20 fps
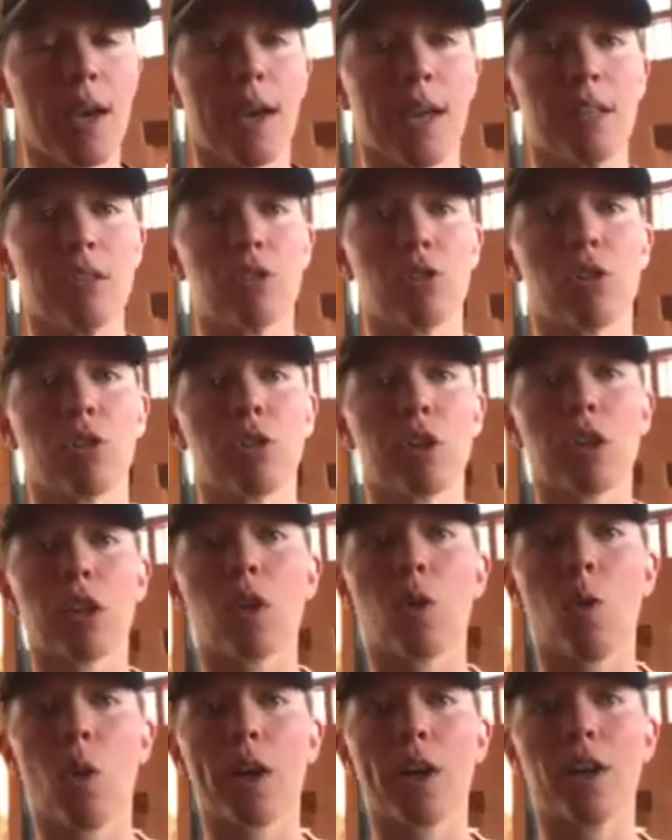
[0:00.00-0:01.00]
and so you're
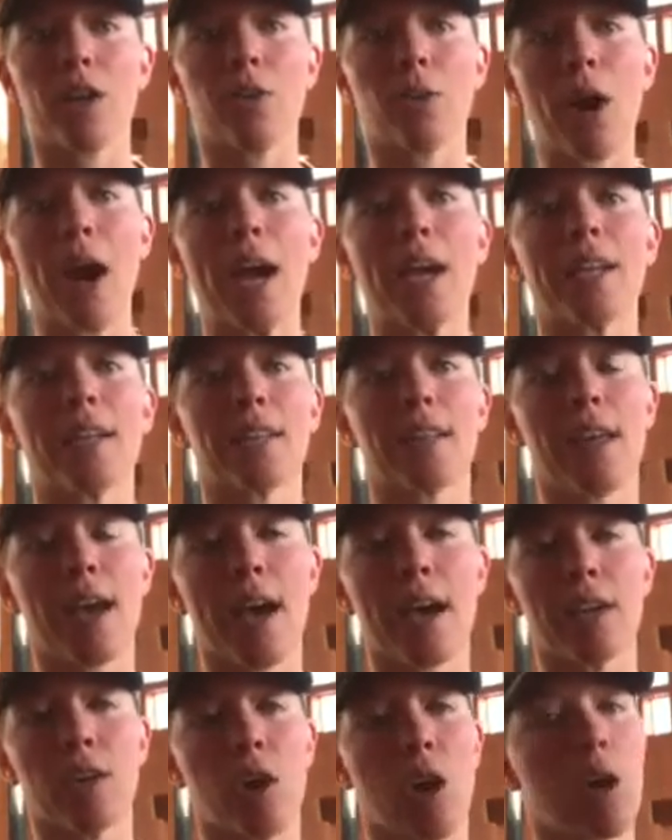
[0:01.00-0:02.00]
going to want to grind
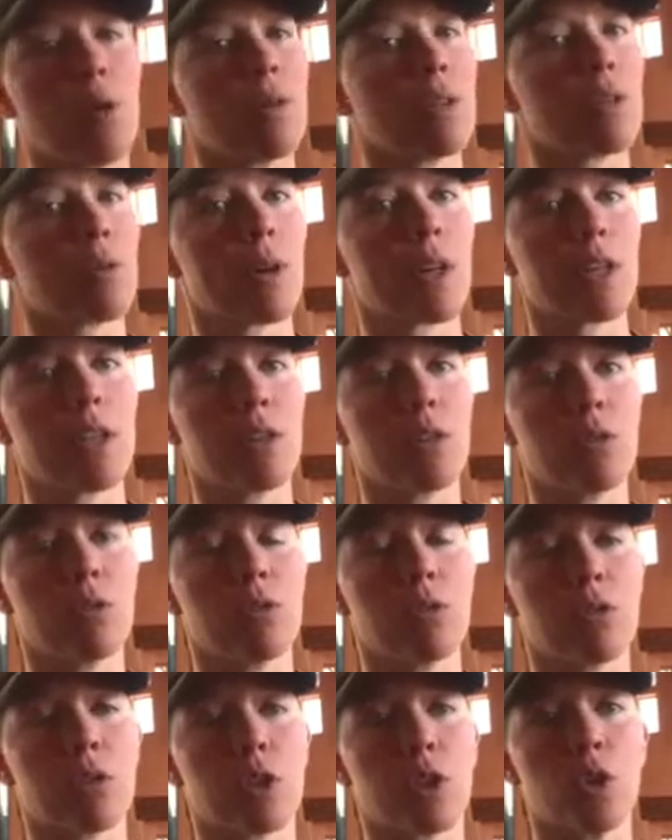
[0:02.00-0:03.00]
that. You always want to
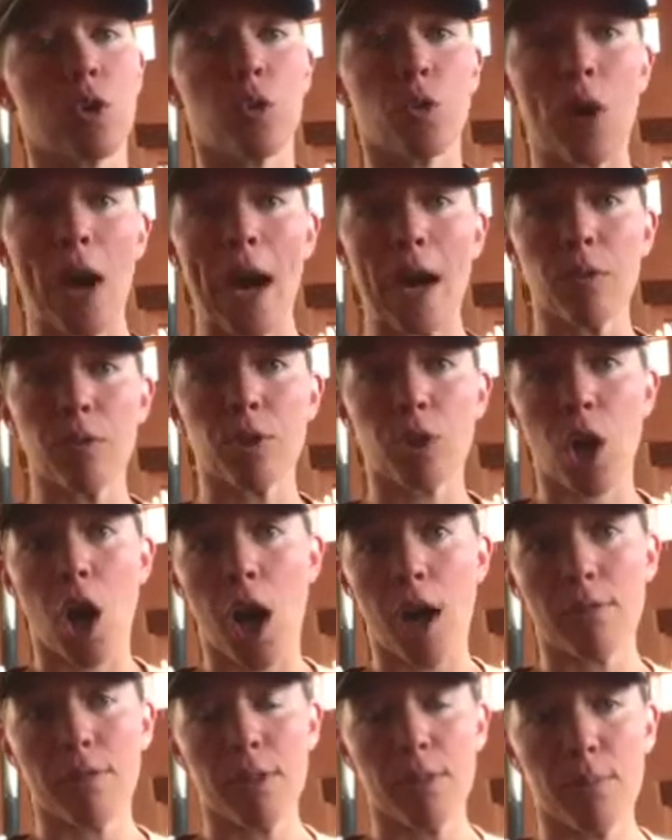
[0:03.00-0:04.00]
use ground
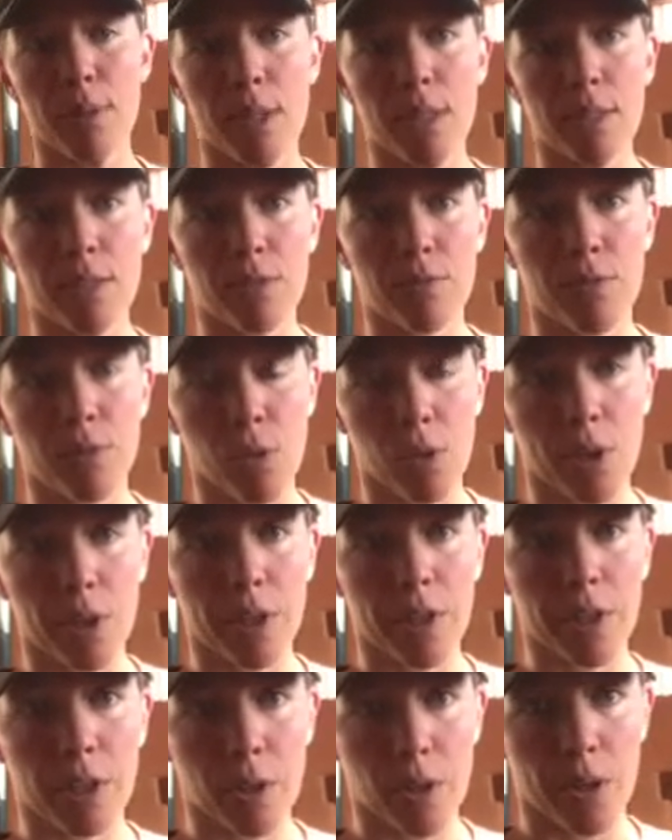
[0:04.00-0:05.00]
coffee beans
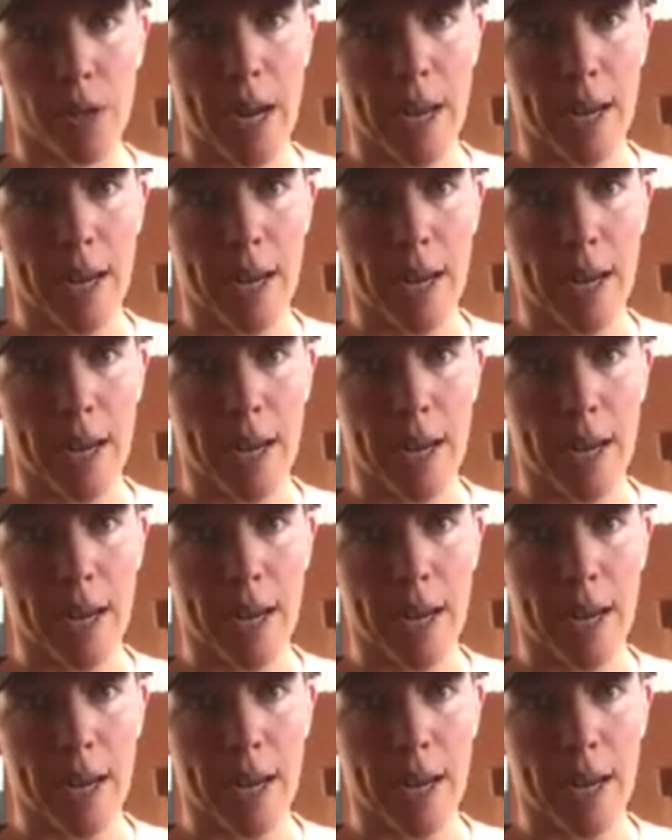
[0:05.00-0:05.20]
for your